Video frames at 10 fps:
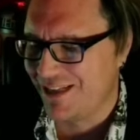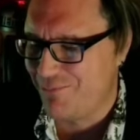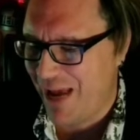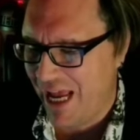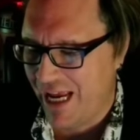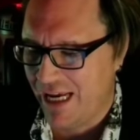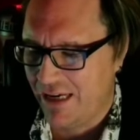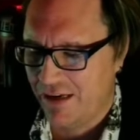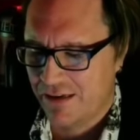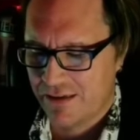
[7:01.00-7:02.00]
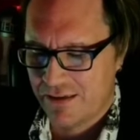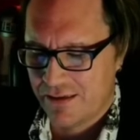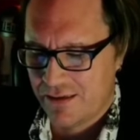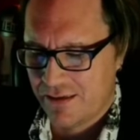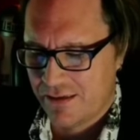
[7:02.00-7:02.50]
in pain.
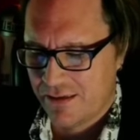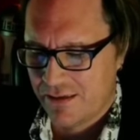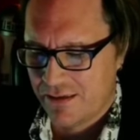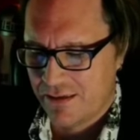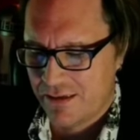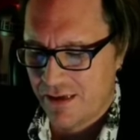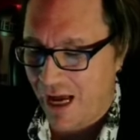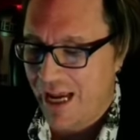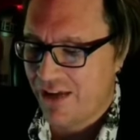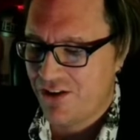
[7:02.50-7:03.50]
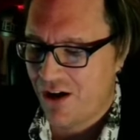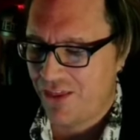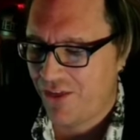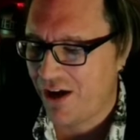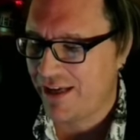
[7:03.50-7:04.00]
I had
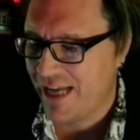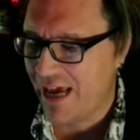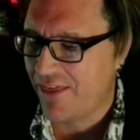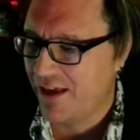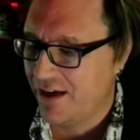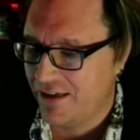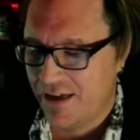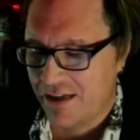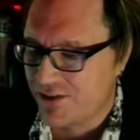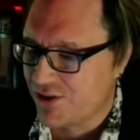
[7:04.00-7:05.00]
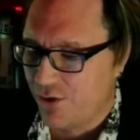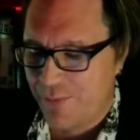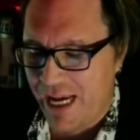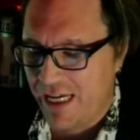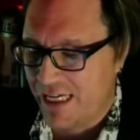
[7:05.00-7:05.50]
not thought death had undone so
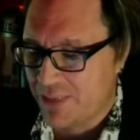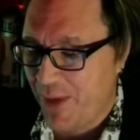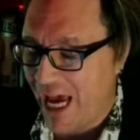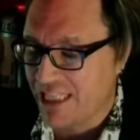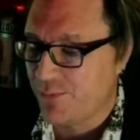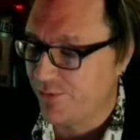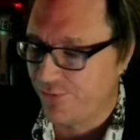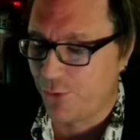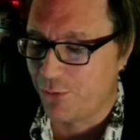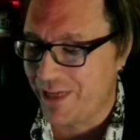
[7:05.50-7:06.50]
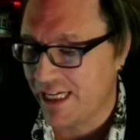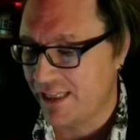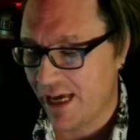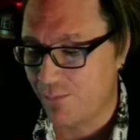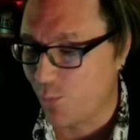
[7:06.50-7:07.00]
many as passed before me
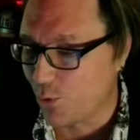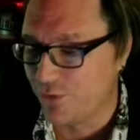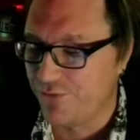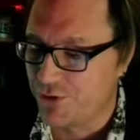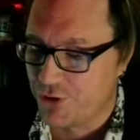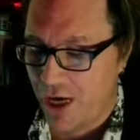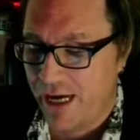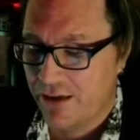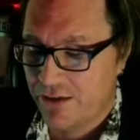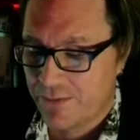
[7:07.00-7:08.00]
in that mournful train.